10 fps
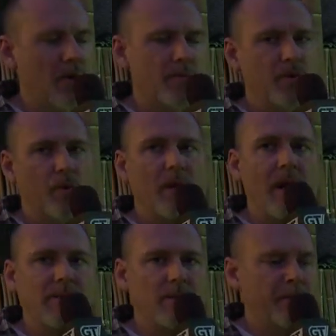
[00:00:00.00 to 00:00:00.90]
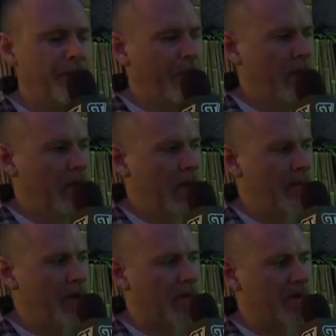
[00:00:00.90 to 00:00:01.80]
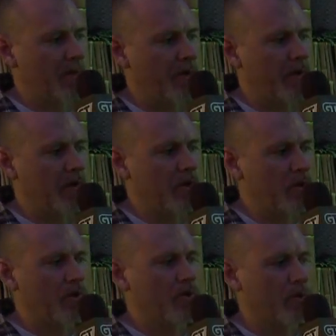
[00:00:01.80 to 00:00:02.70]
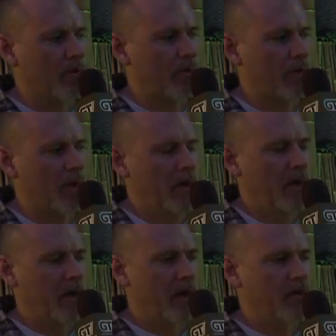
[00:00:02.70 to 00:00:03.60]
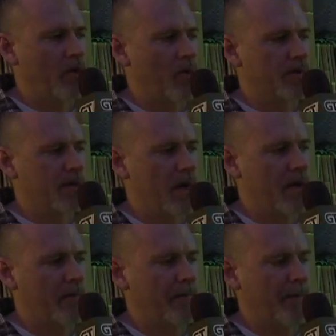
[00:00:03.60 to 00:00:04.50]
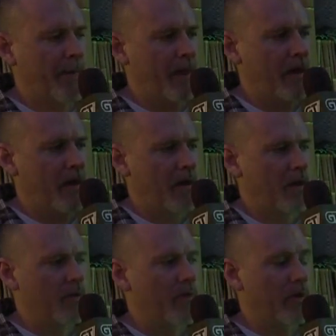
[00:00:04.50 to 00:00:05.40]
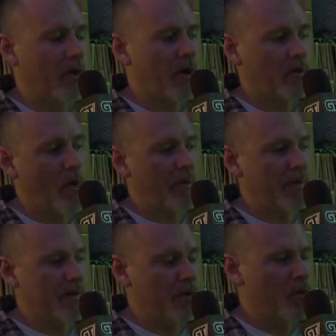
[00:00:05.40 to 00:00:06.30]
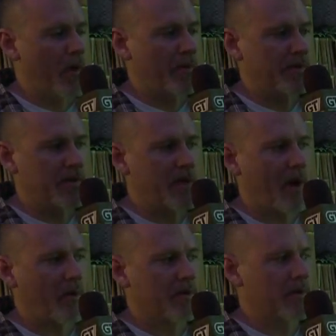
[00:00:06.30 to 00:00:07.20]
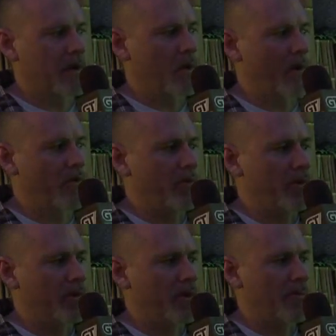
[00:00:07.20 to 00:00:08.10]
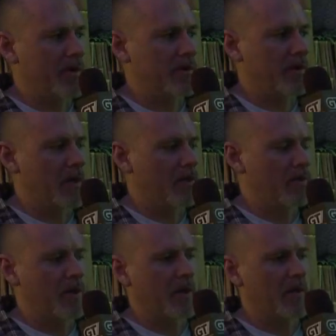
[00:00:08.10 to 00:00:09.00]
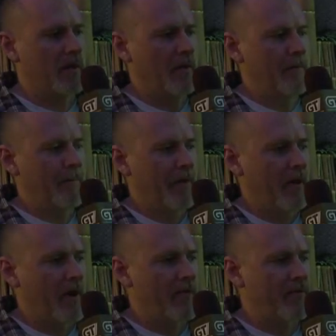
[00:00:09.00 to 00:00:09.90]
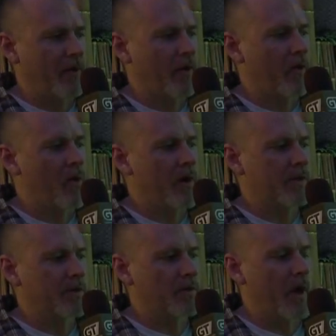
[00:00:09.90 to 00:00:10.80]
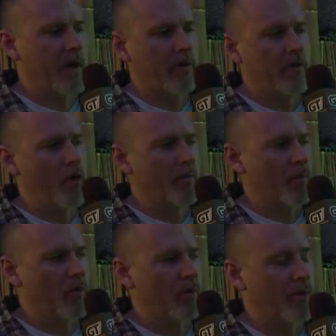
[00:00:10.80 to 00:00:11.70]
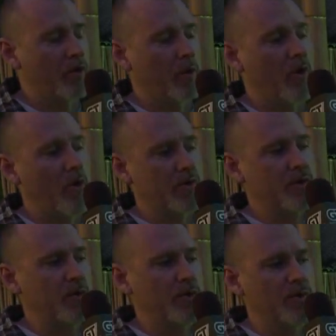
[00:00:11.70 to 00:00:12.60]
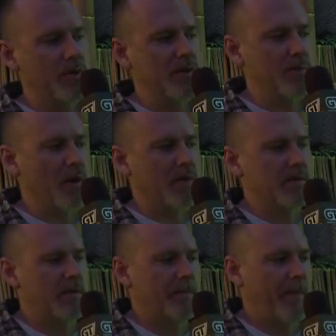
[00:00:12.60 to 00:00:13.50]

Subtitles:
becomes your castle. It becomes something that you control, and now you go inside. You've unlocked weapons and new weapons and towers, and you have the ability to basically get new kit and figure out a way to head out in the open world, but you can also use this space